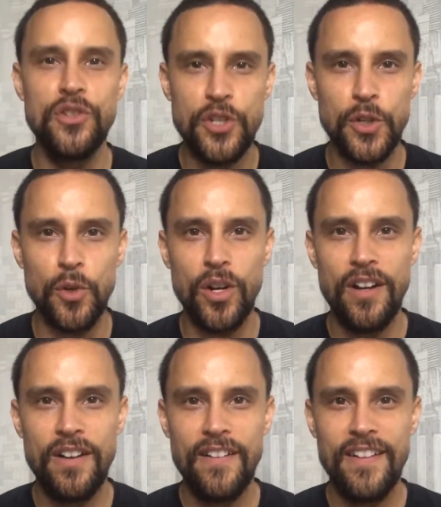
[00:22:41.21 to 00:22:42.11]
do?
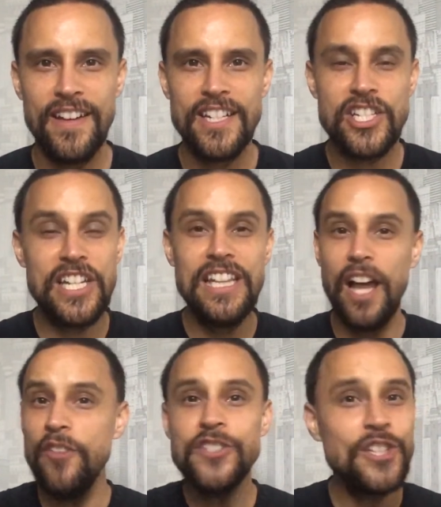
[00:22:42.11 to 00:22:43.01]
She
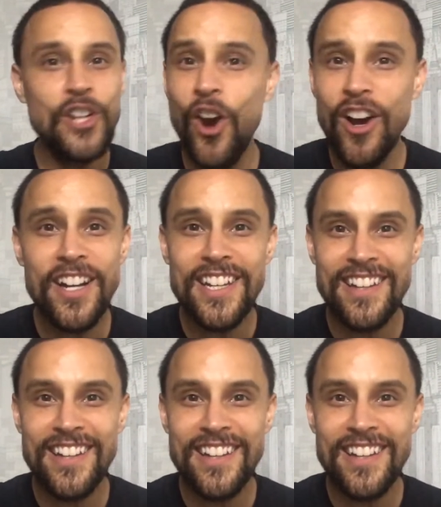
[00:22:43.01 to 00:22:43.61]
loves to cook.